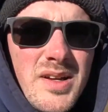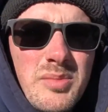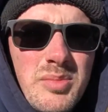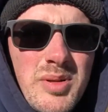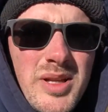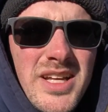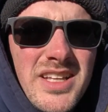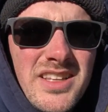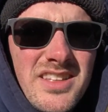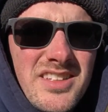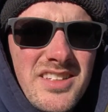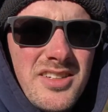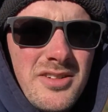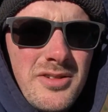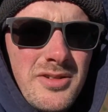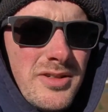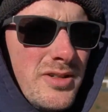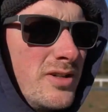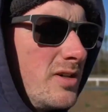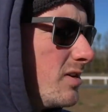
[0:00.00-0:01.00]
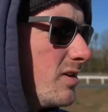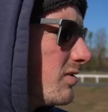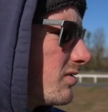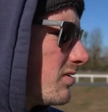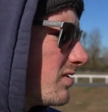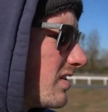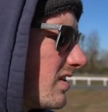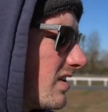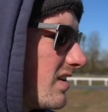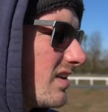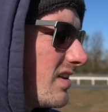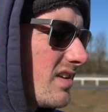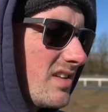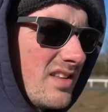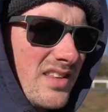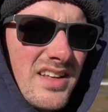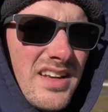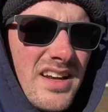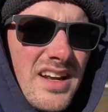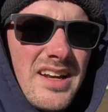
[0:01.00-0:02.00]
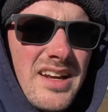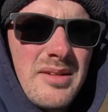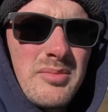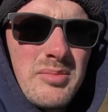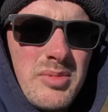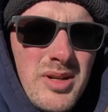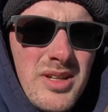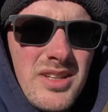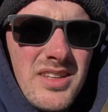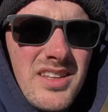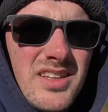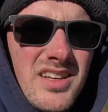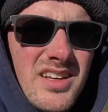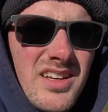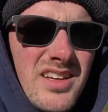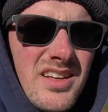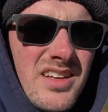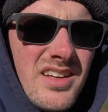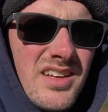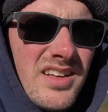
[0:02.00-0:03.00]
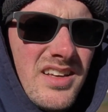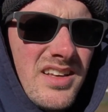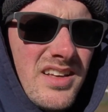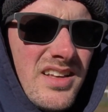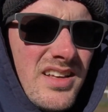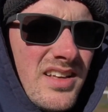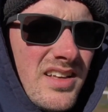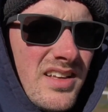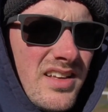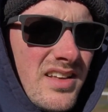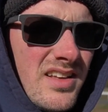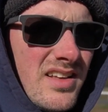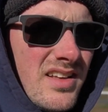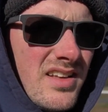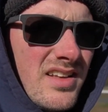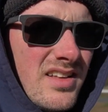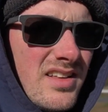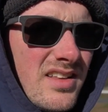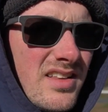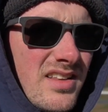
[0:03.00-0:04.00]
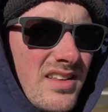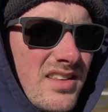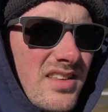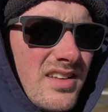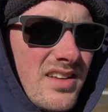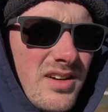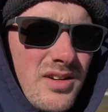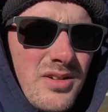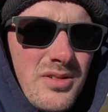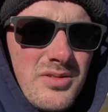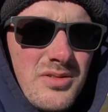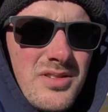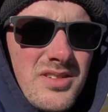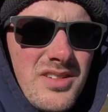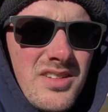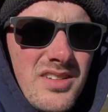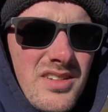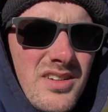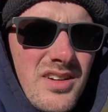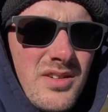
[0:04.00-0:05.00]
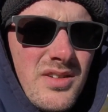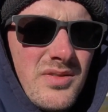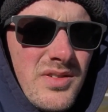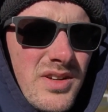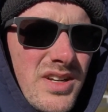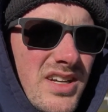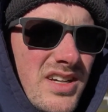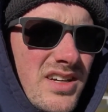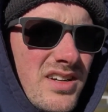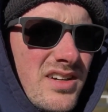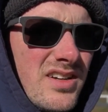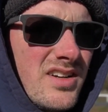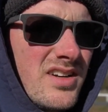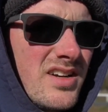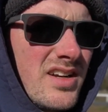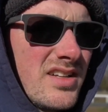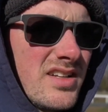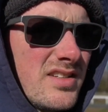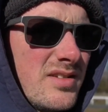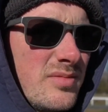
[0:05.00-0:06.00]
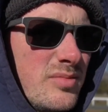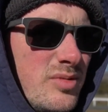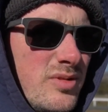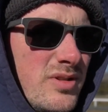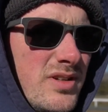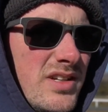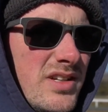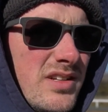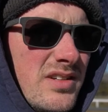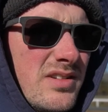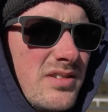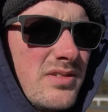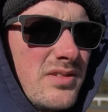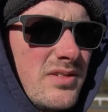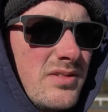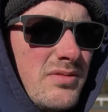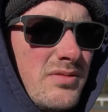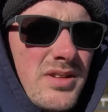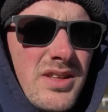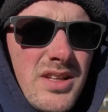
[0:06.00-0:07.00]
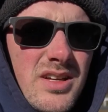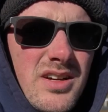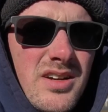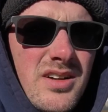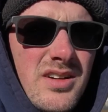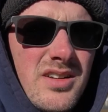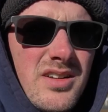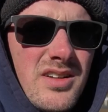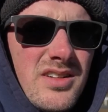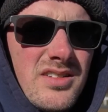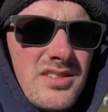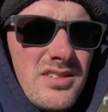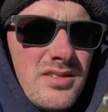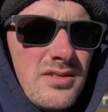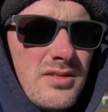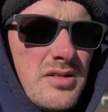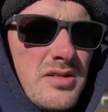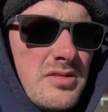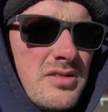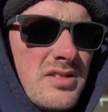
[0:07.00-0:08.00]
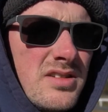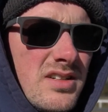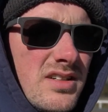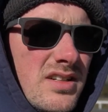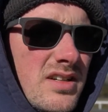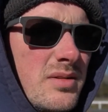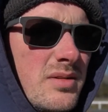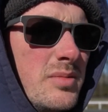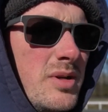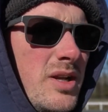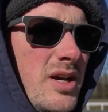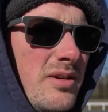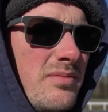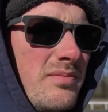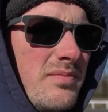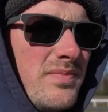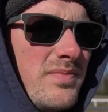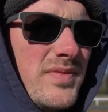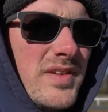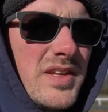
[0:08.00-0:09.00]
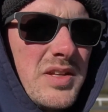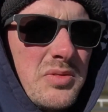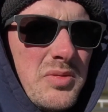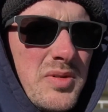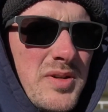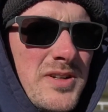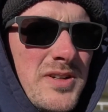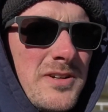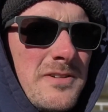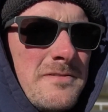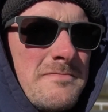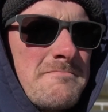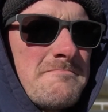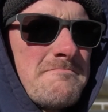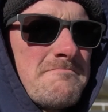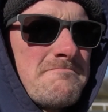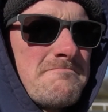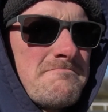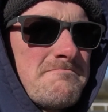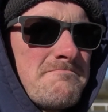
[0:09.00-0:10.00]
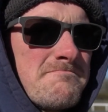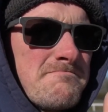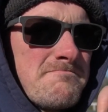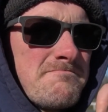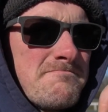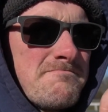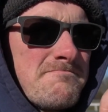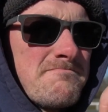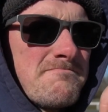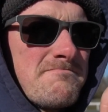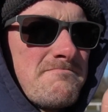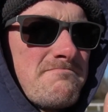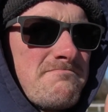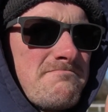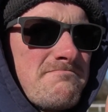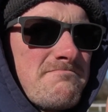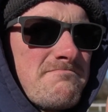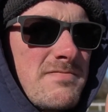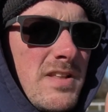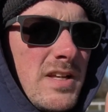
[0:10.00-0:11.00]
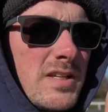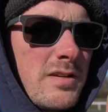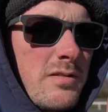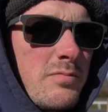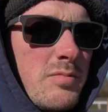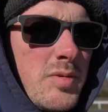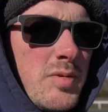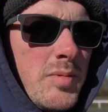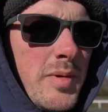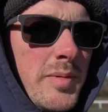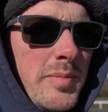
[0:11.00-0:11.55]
plant the cereal oats, then I can put the goats over here at some point when the cereal oats start coming up in the winter. That's going to be my